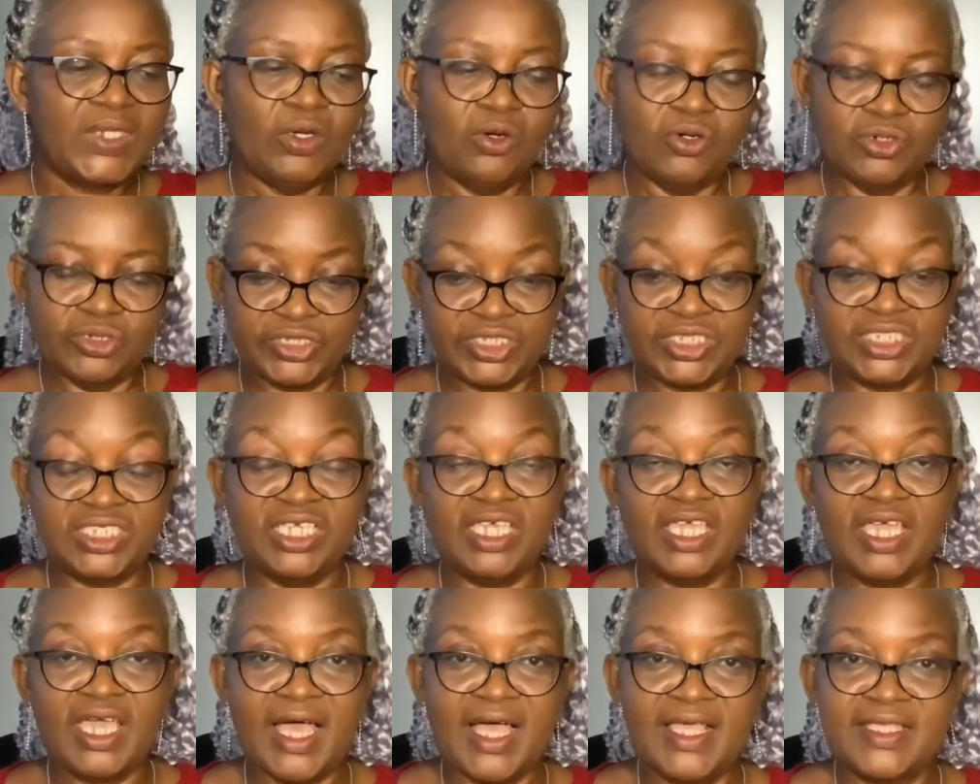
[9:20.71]
or
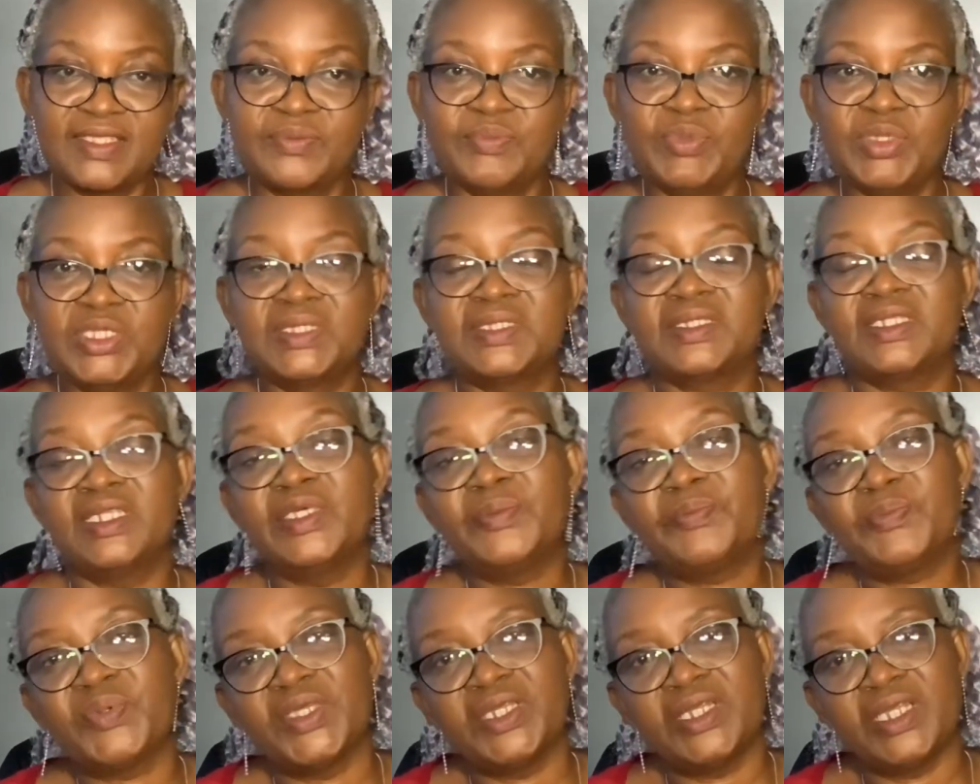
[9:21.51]
she has been
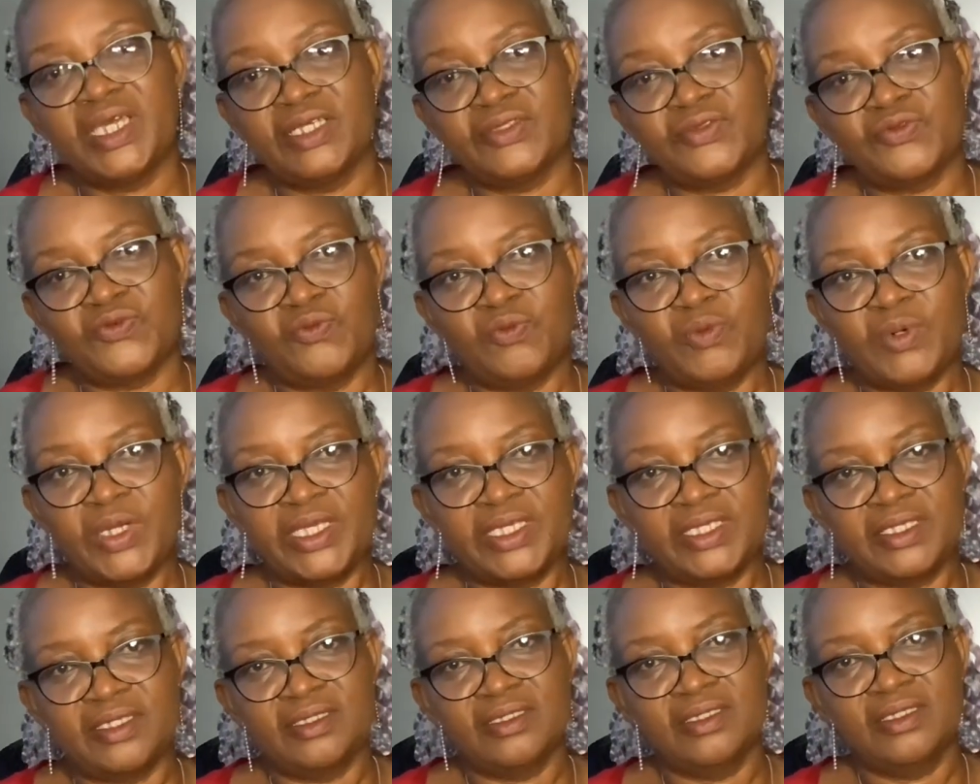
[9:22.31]
sleeping at
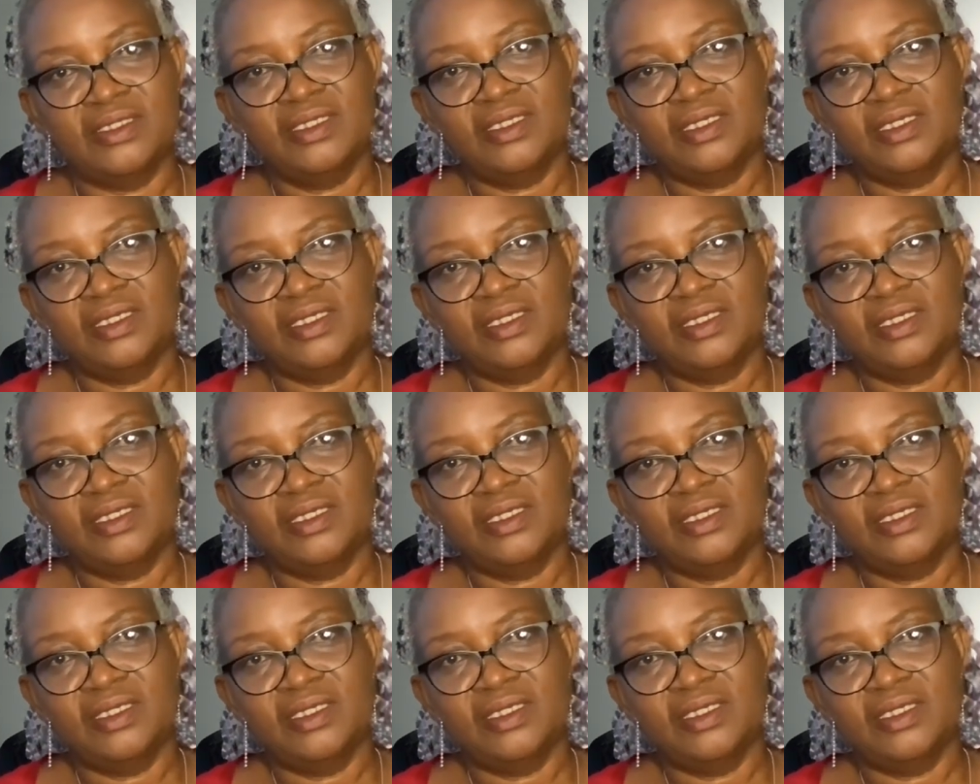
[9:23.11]
work.